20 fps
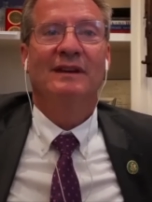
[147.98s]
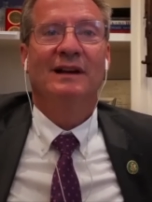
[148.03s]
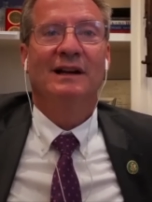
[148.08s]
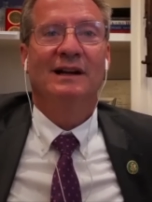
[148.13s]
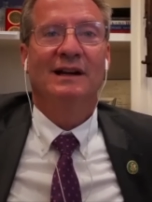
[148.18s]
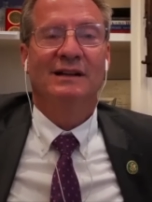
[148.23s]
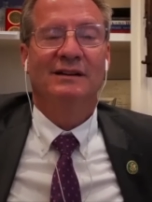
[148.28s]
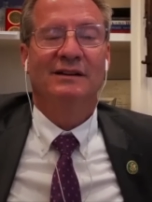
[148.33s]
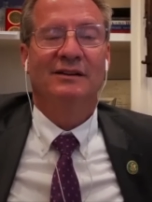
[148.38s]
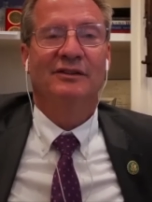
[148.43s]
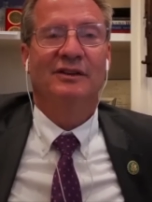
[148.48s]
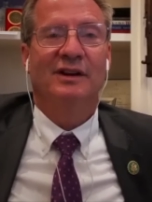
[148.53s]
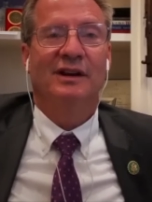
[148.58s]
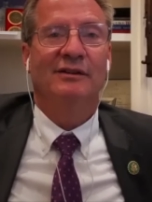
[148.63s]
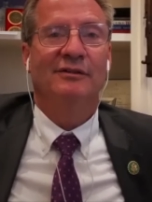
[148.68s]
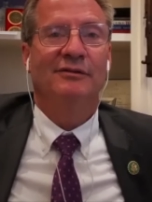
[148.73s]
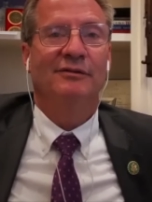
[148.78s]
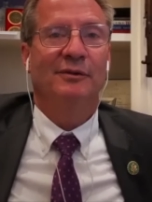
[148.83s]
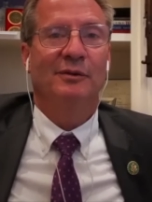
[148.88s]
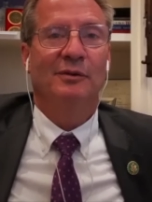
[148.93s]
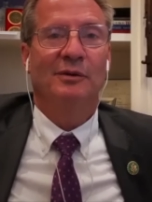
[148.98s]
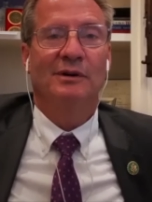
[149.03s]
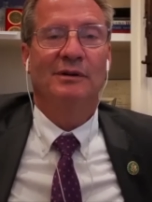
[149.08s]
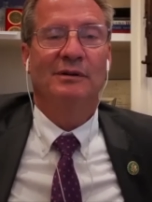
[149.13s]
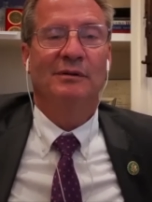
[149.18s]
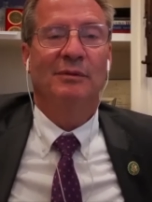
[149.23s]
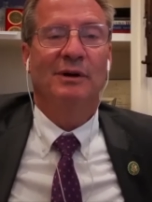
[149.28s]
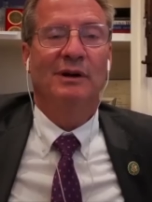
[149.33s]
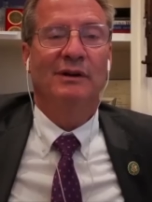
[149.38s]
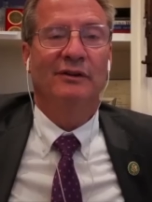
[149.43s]
I got the space for
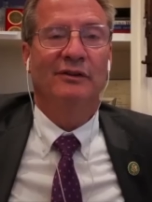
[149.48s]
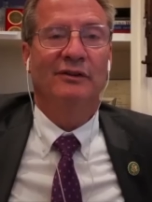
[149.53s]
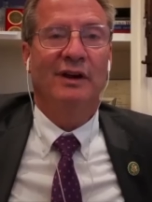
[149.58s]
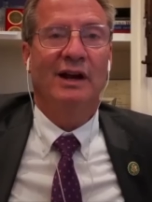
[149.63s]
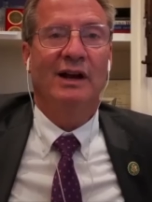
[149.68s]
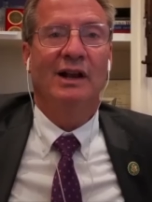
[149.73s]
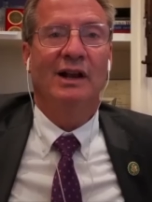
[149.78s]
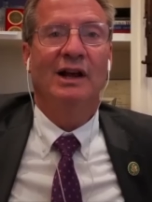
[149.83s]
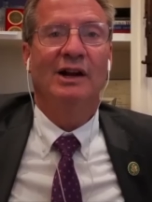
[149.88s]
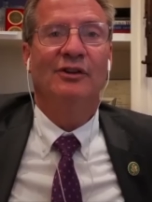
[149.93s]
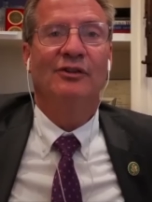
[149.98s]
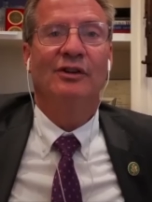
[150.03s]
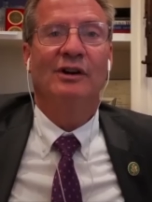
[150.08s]
it. You can bring the satellite